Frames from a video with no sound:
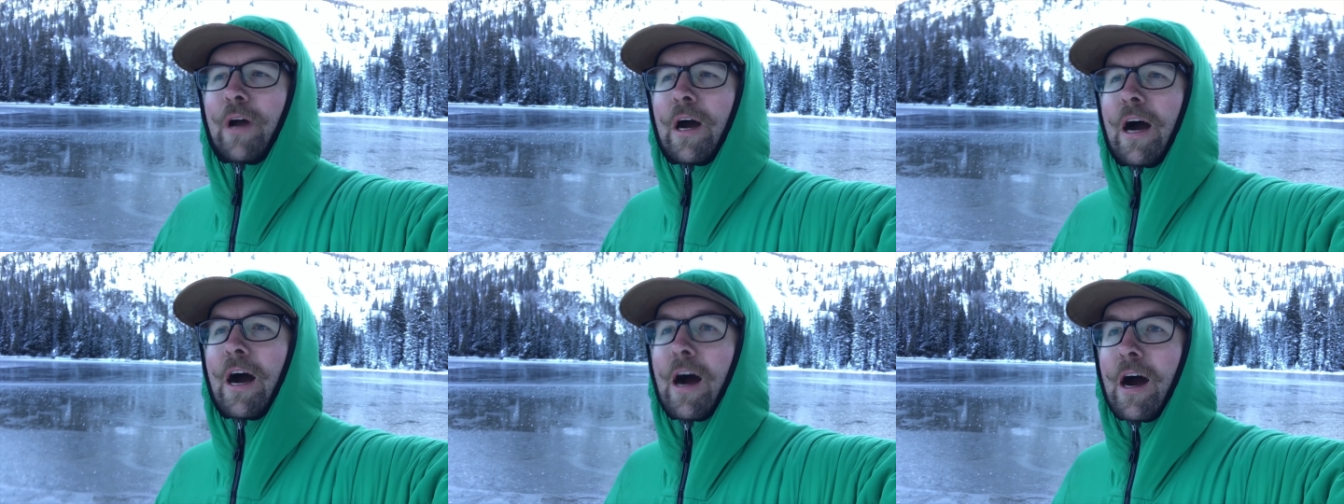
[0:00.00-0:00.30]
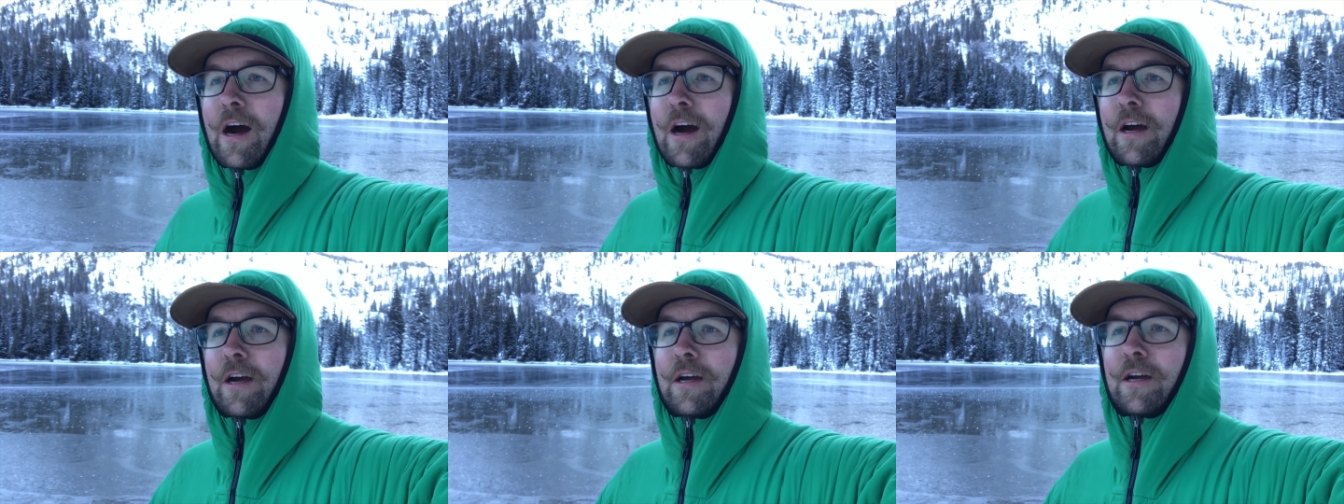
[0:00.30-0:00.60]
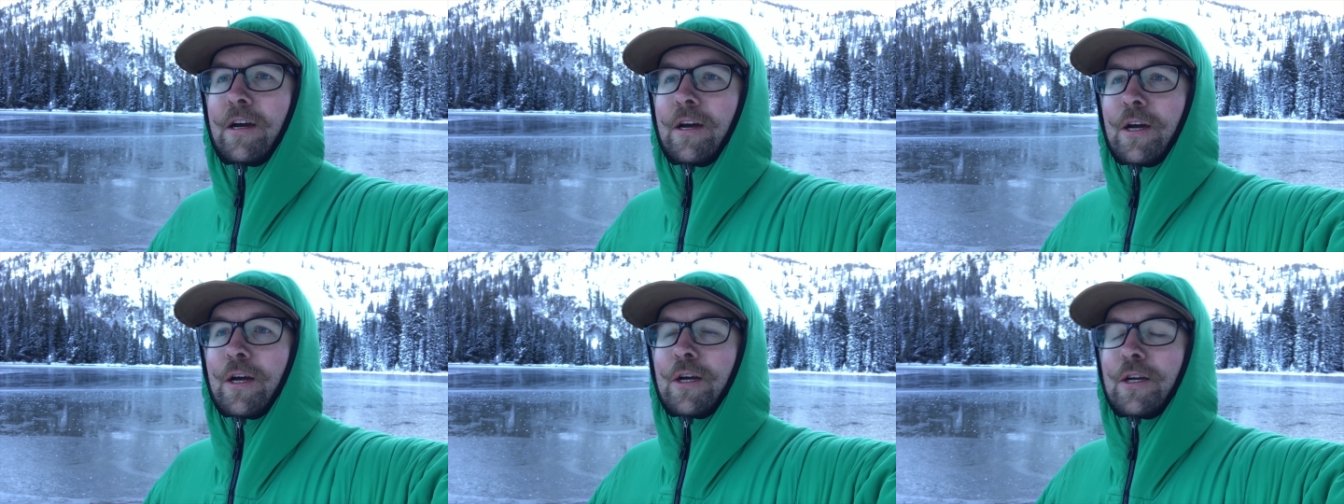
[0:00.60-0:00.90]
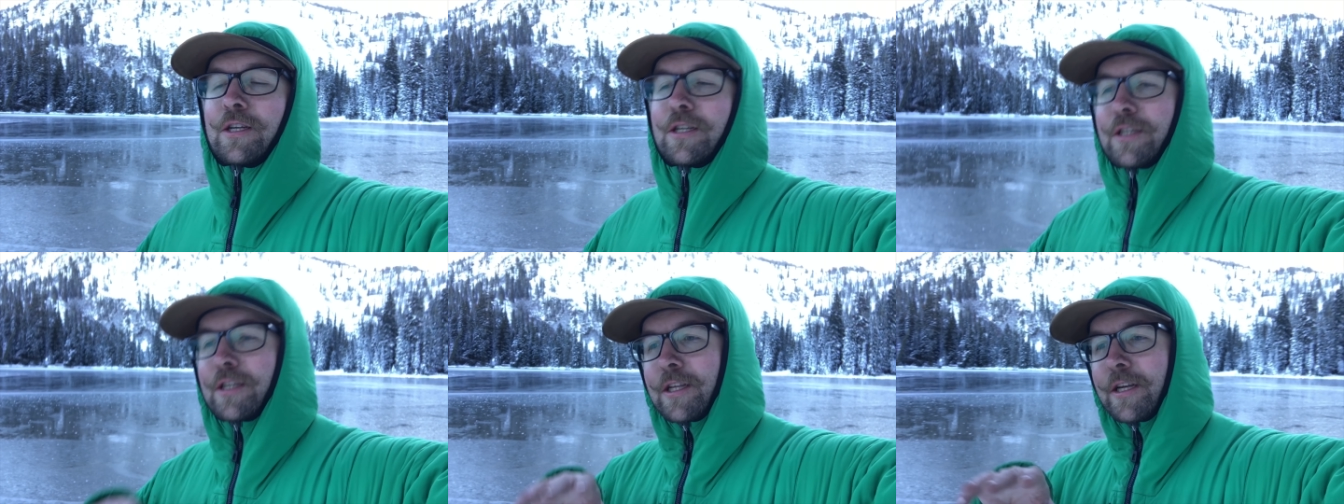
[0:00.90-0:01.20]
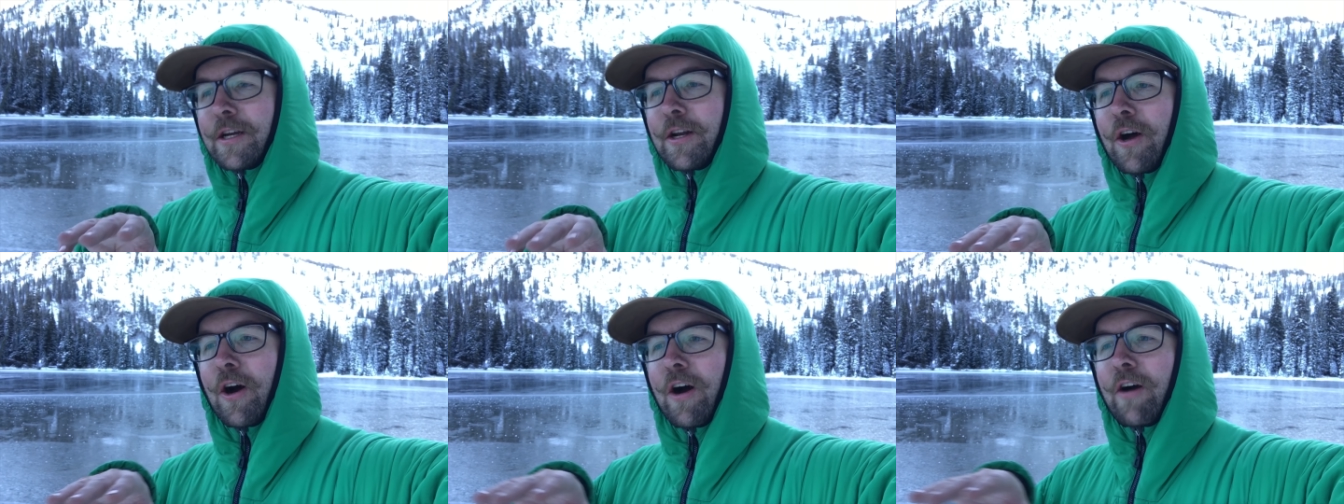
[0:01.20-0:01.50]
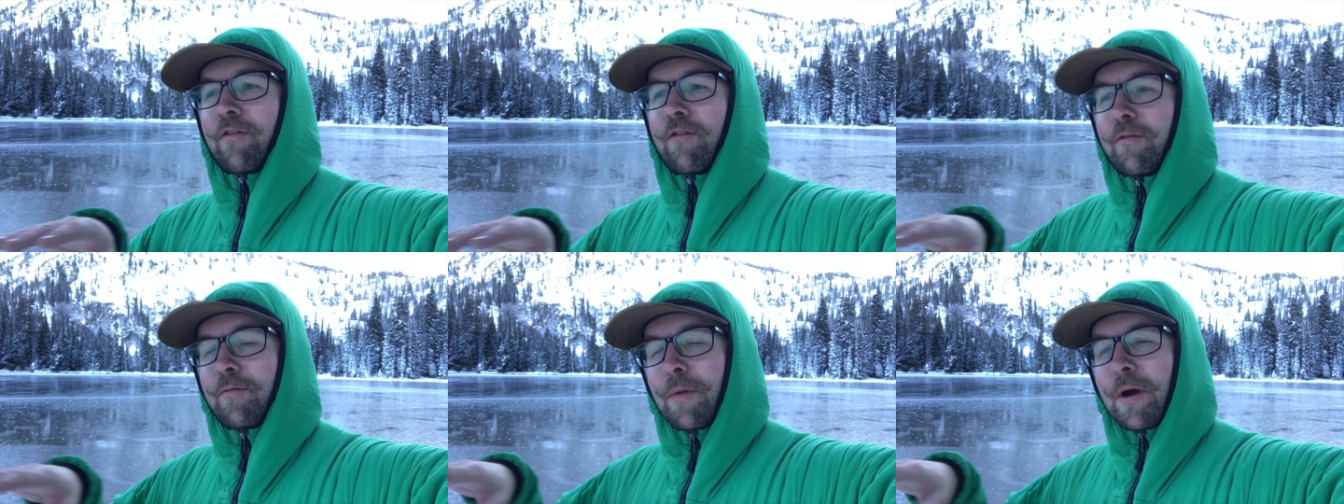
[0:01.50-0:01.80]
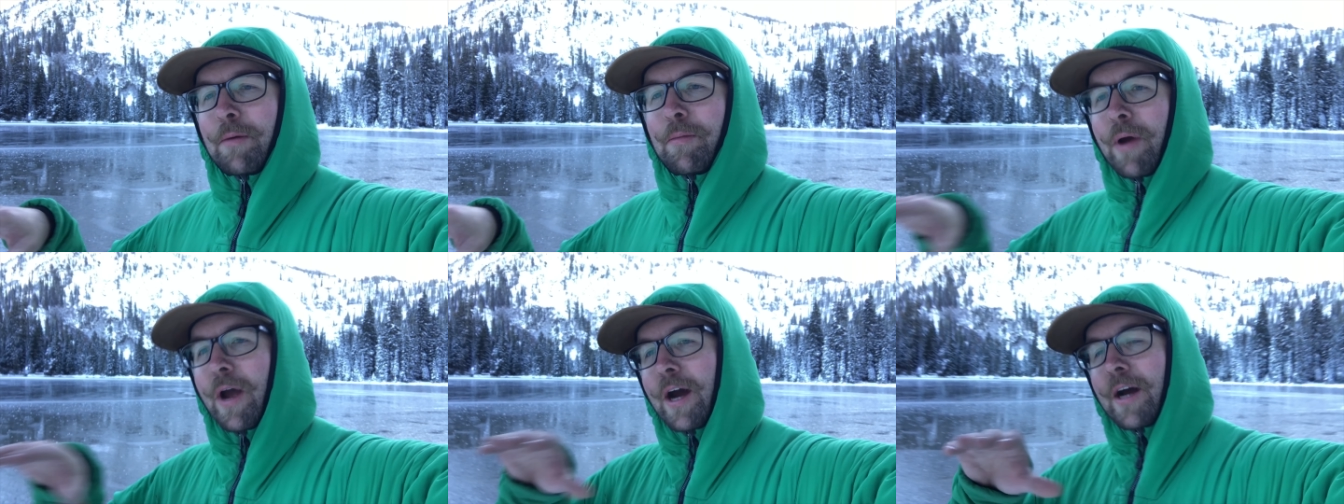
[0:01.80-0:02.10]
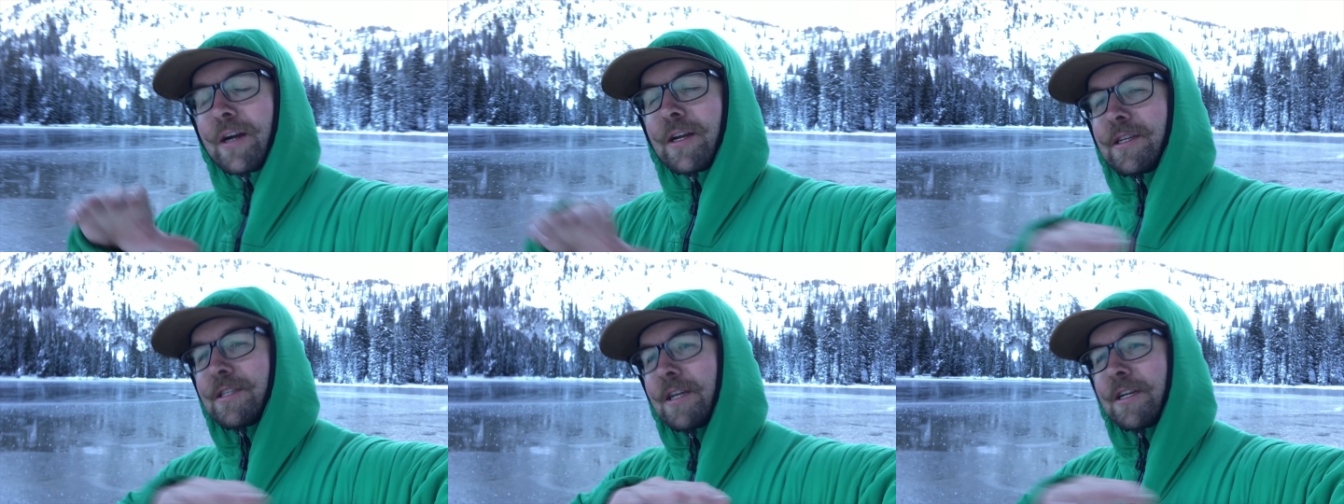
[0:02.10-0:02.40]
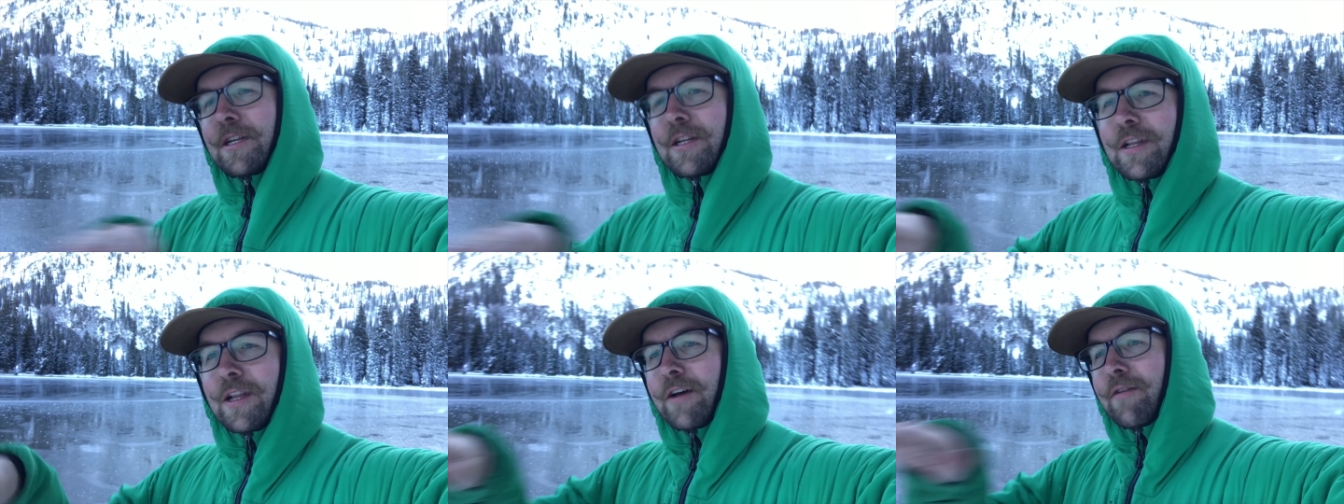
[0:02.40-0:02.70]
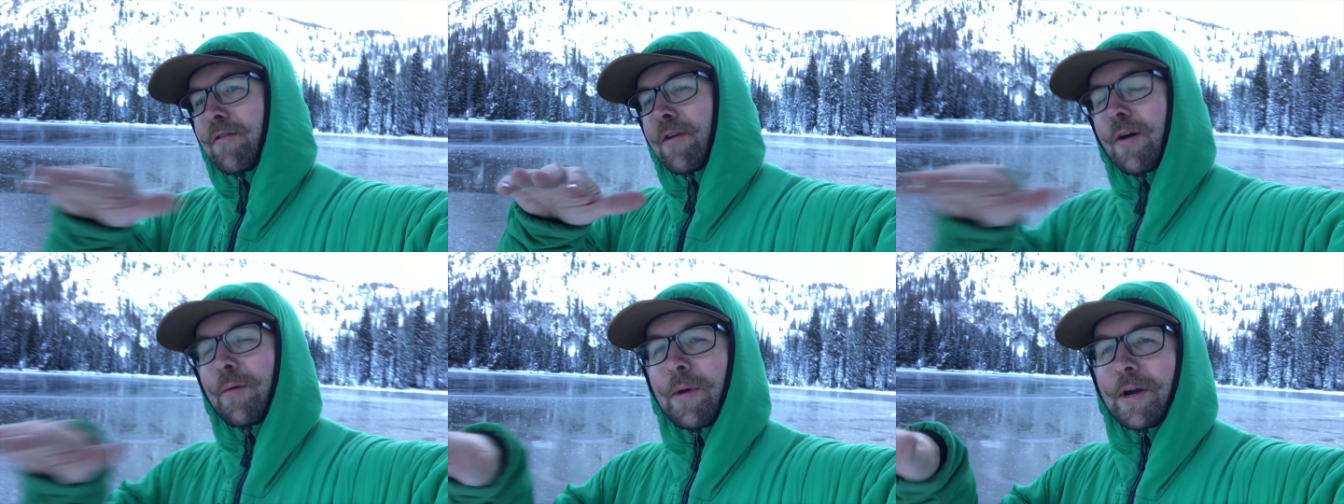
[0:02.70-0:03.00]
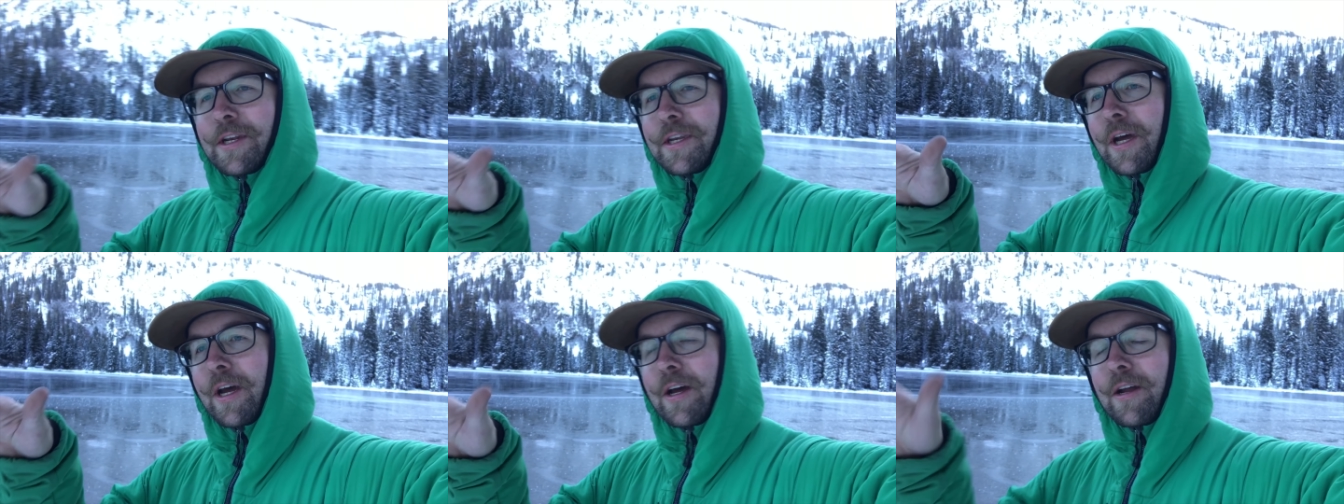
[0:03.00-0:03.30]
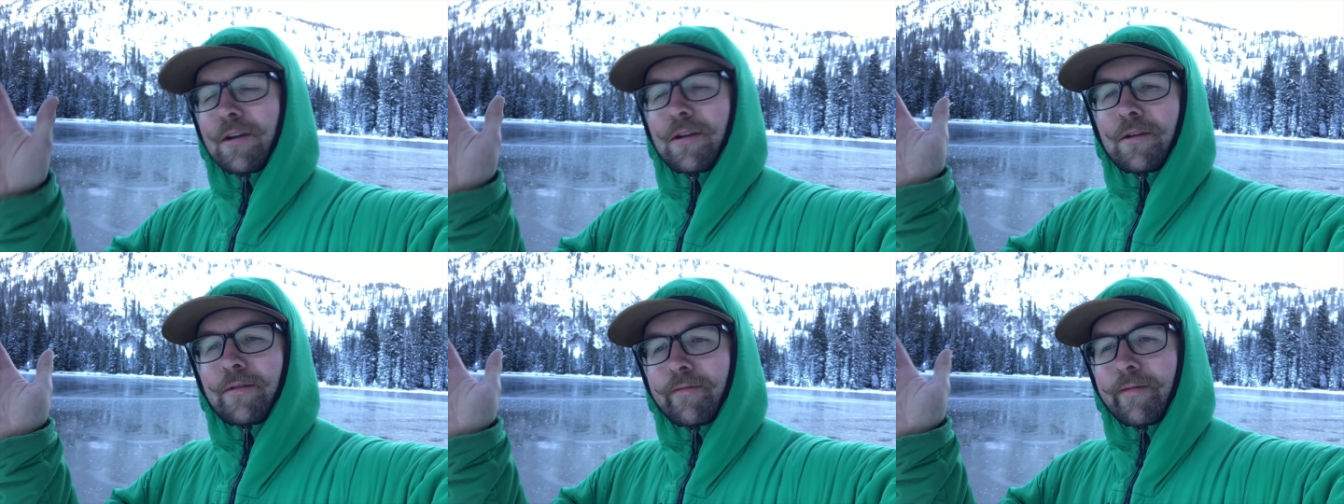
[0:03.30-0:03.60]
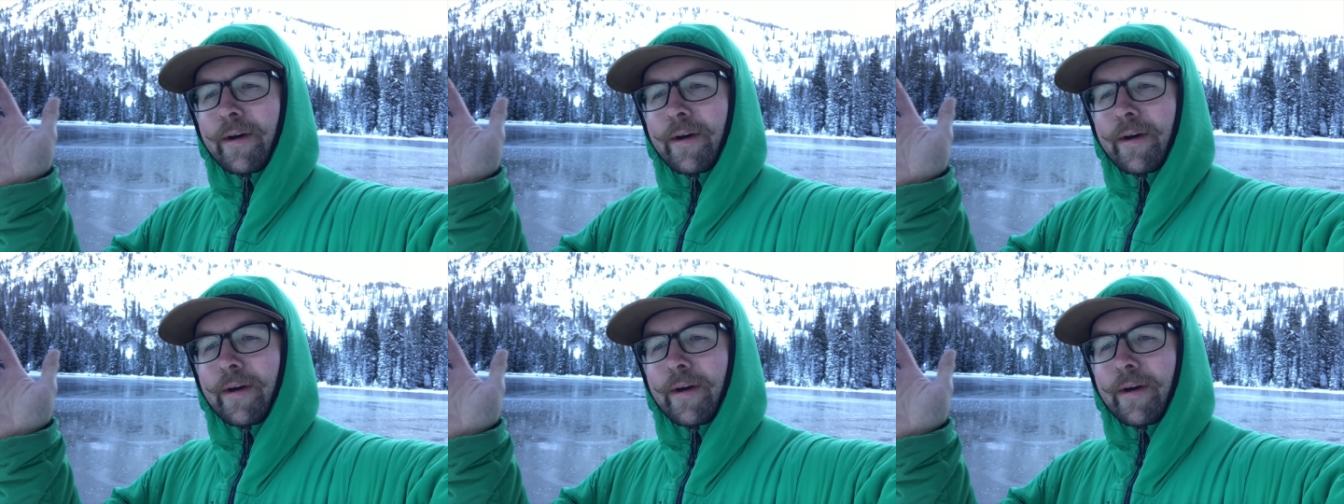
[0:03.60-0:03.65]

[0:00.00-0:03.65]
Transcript: I slid off of my pad because I didn't level out my tent.